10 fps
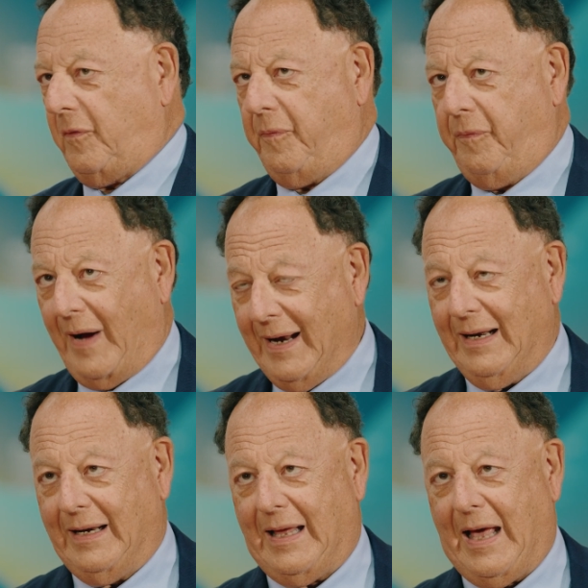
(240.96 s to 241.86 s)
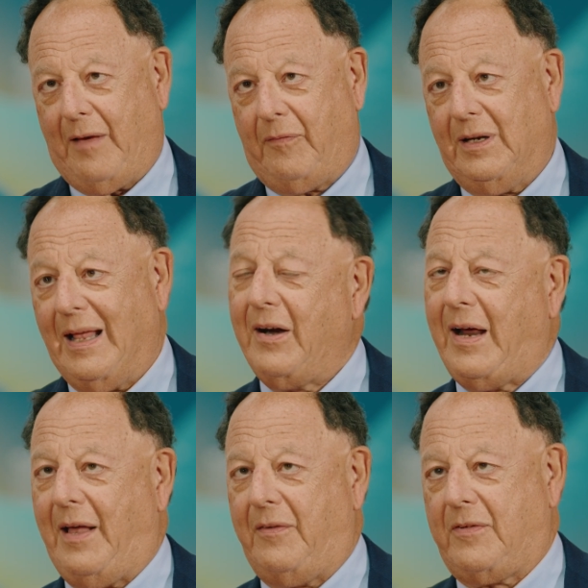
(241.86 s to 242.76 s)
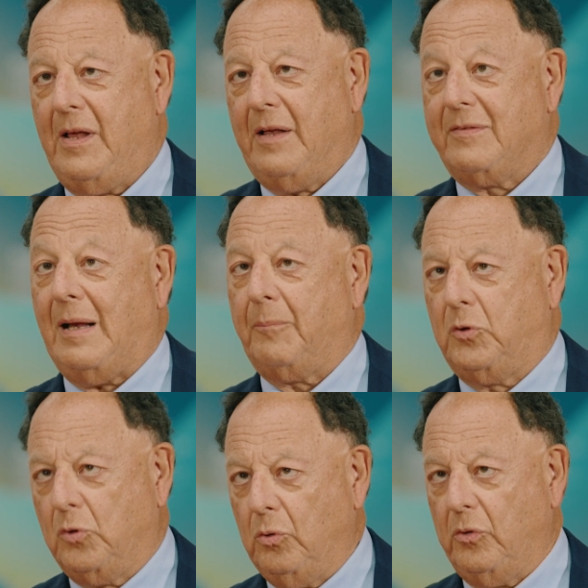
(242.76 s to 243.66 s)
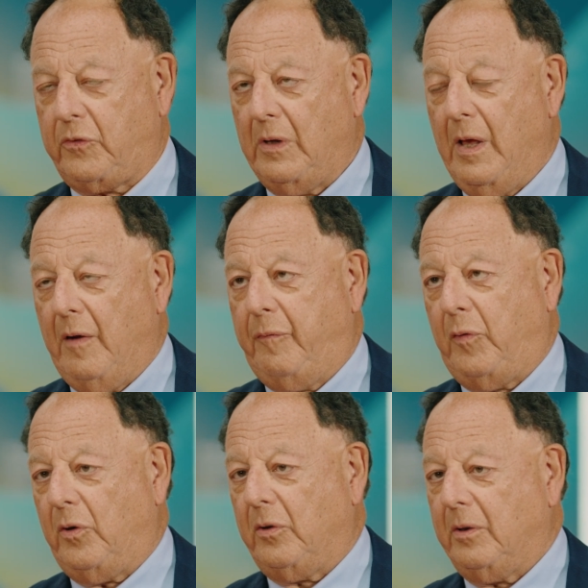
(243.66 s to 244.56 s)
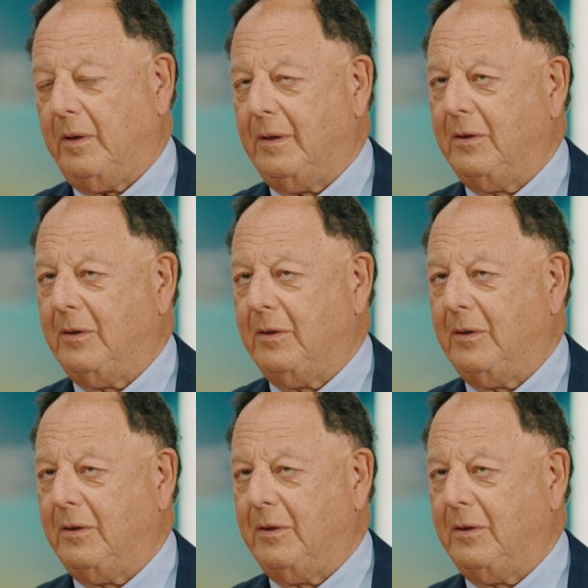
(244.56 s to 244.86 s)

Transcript: finally have in their hands some tools for